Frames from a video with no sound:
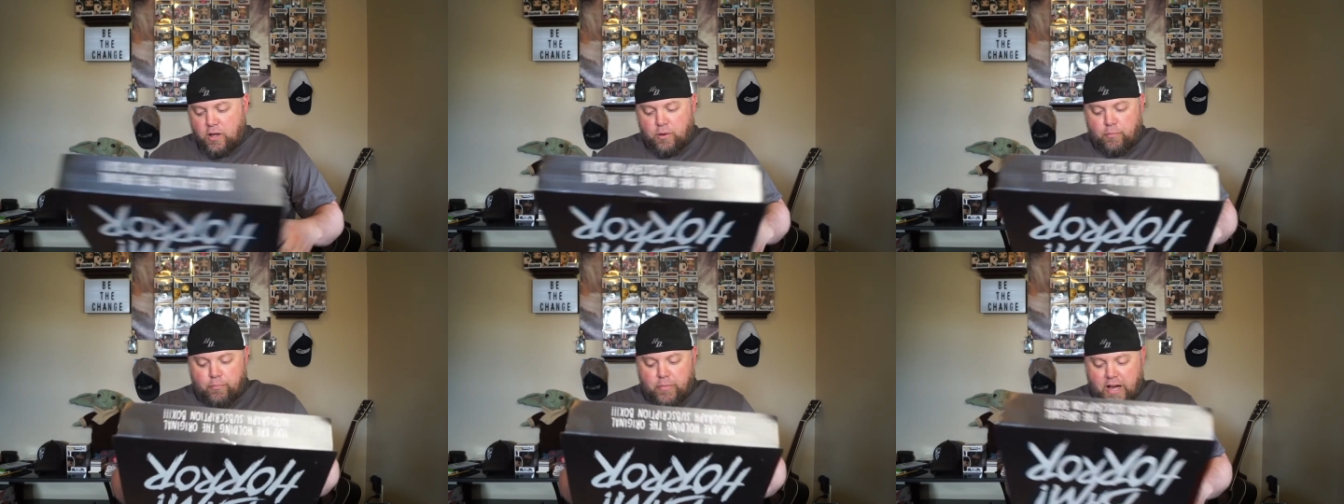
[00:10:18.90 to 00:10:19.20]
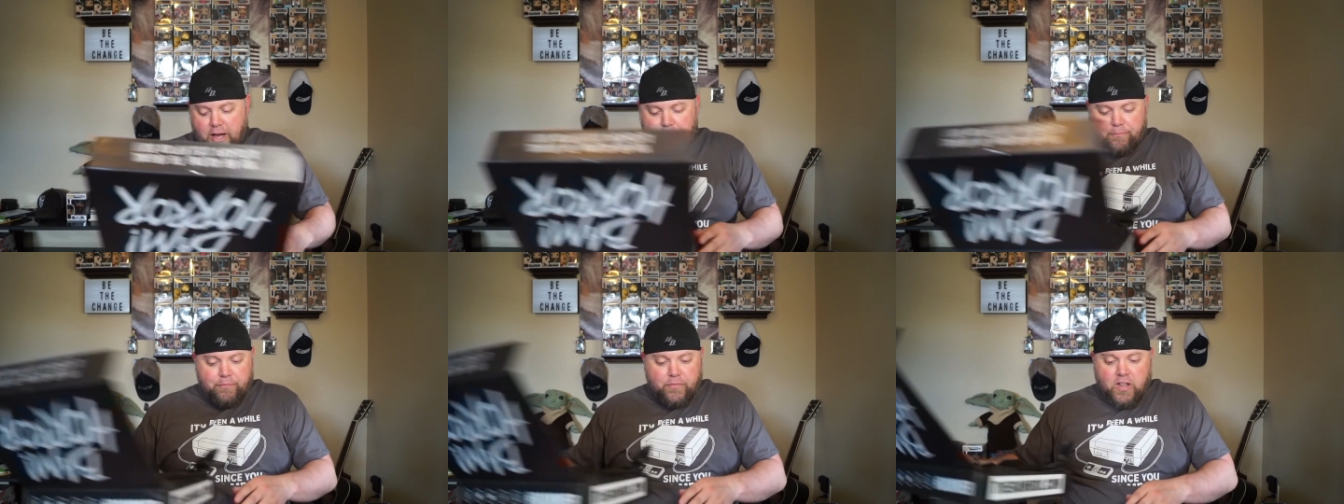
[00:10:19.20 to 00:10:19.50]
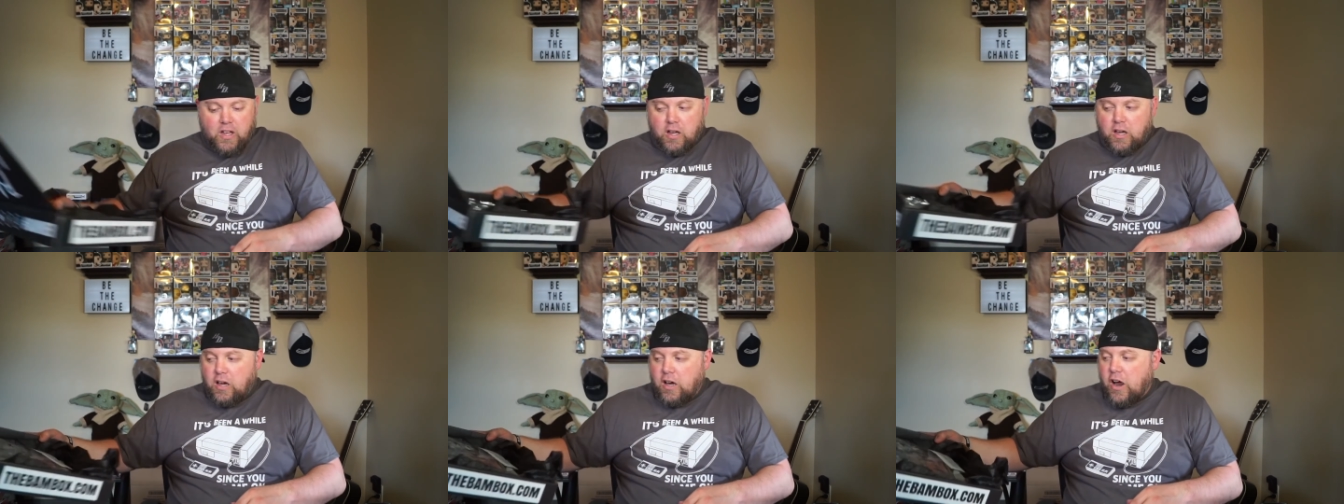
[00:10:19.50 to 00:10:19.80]
But,
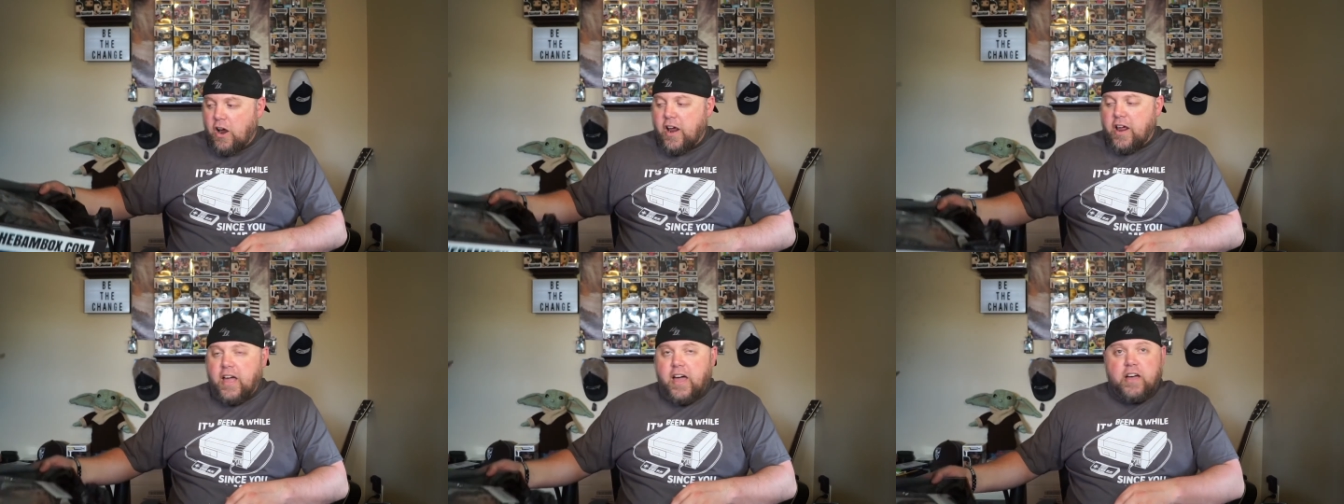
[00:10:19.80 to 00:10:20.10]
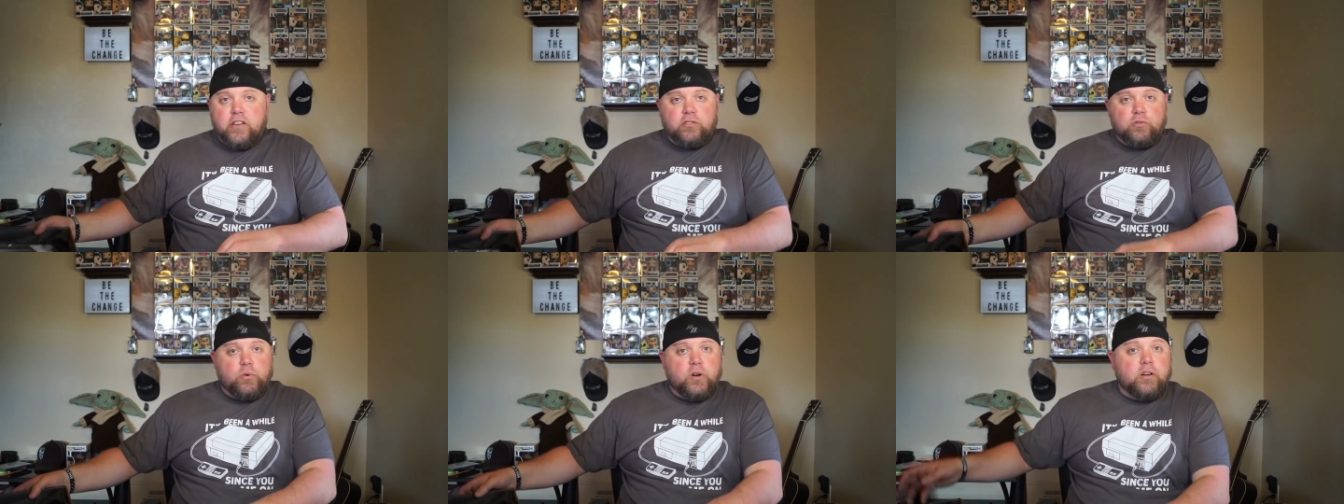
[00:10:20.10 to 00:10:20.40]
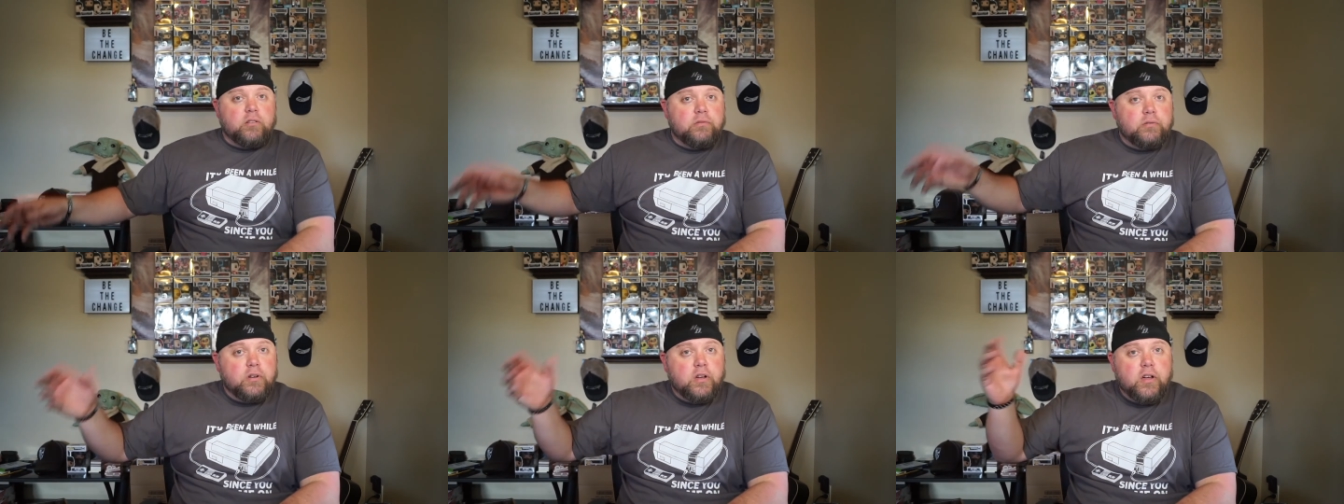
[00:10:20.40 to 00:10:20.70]
alright guys,
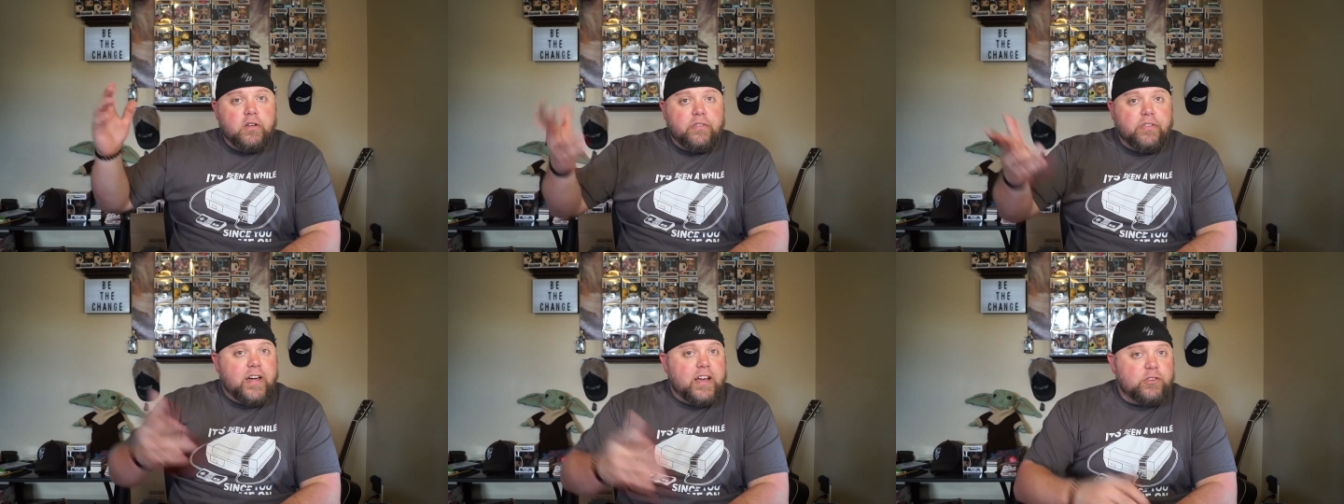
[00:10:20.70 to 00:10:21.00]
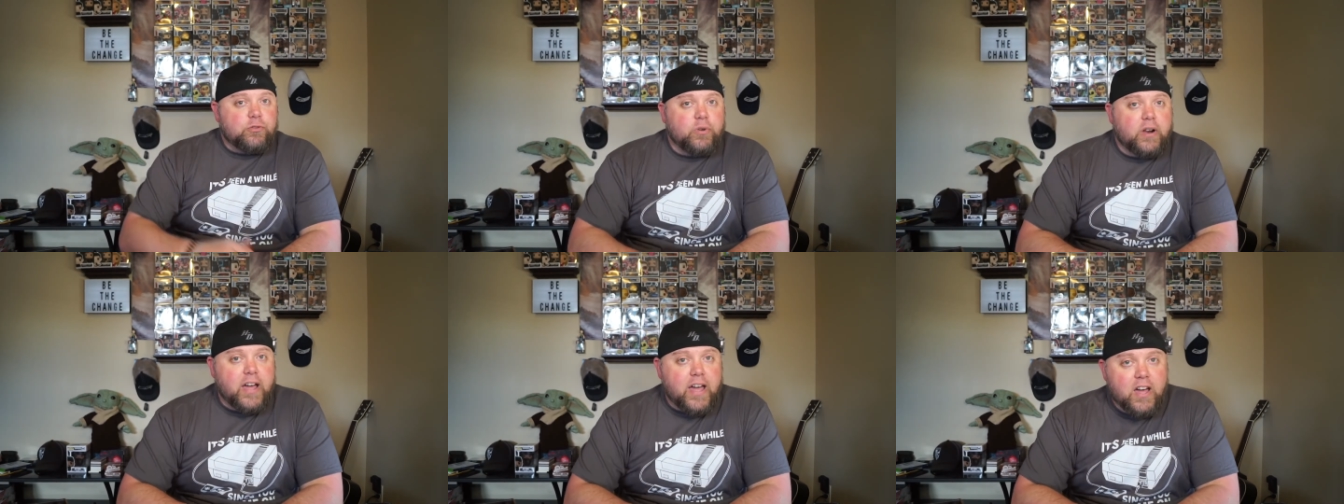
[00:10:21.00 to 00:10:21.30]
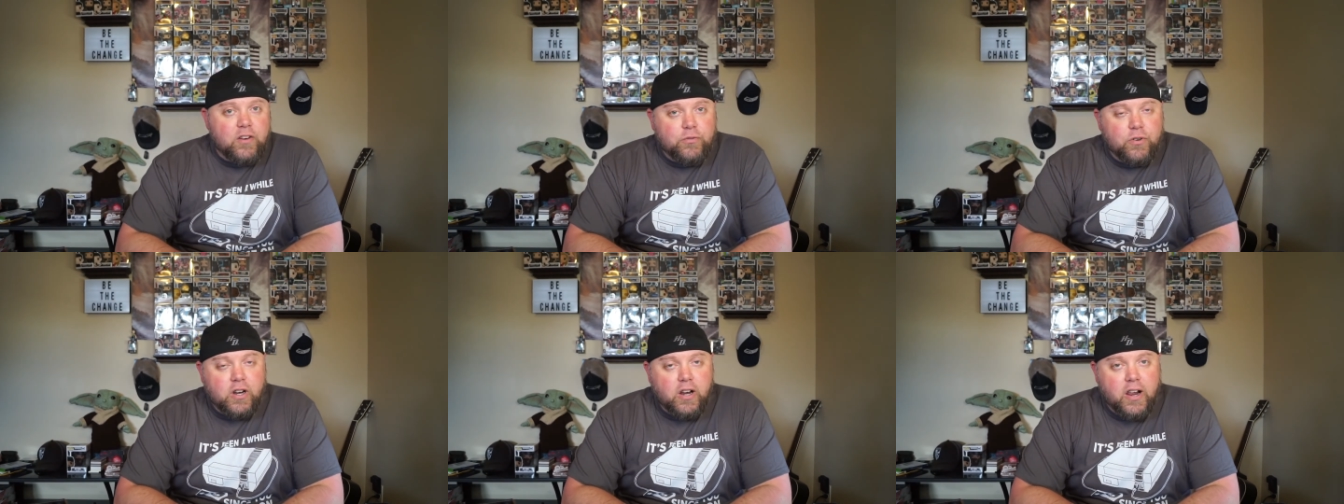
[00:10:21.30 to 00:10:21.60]
well, that's what I
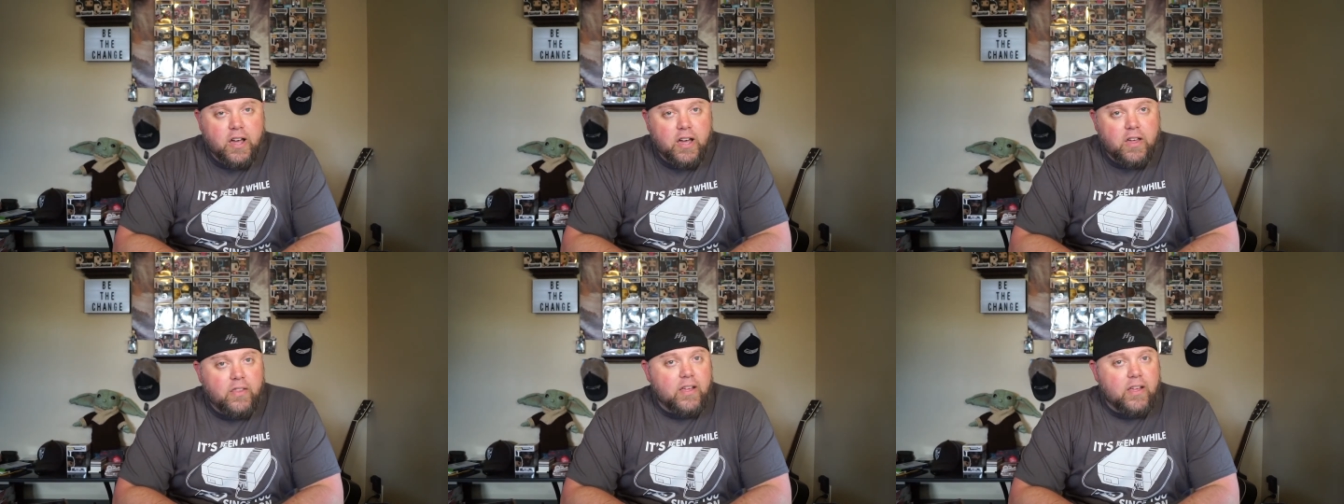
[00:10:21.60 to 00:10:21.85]
had for you today.